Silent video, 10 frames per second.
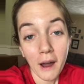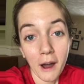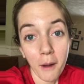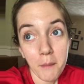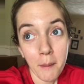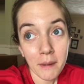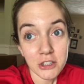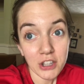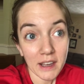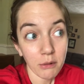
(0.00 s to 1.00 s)
but
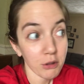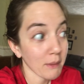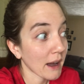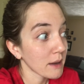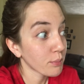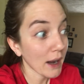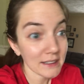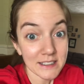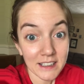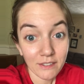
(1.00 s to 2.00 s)
much like with my
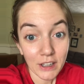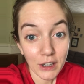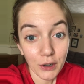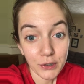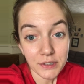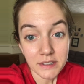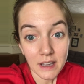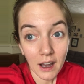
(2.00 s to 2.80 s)
practicing videos,